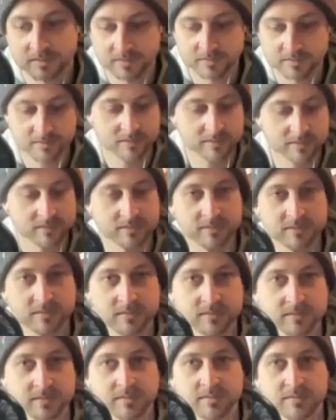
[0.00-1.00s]

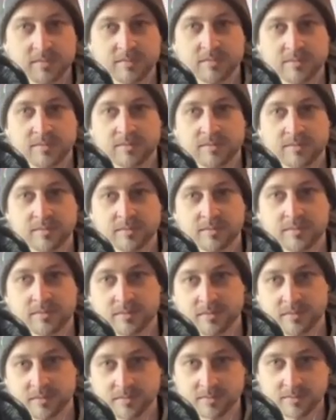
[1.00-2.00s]

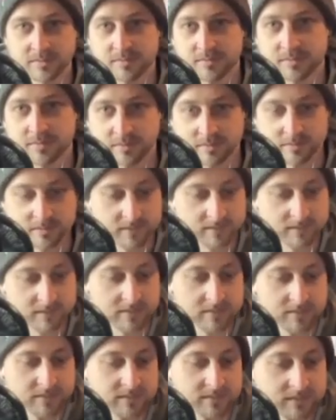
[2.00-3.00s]

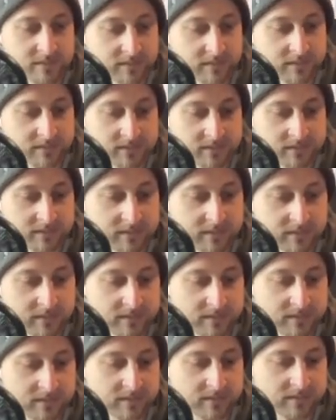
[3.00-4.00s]

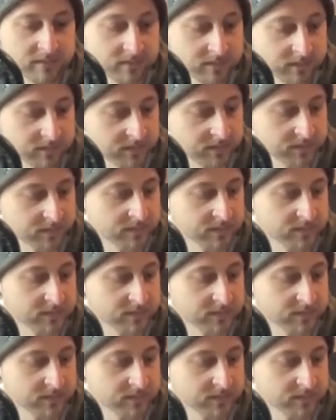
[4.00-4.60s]
(silent)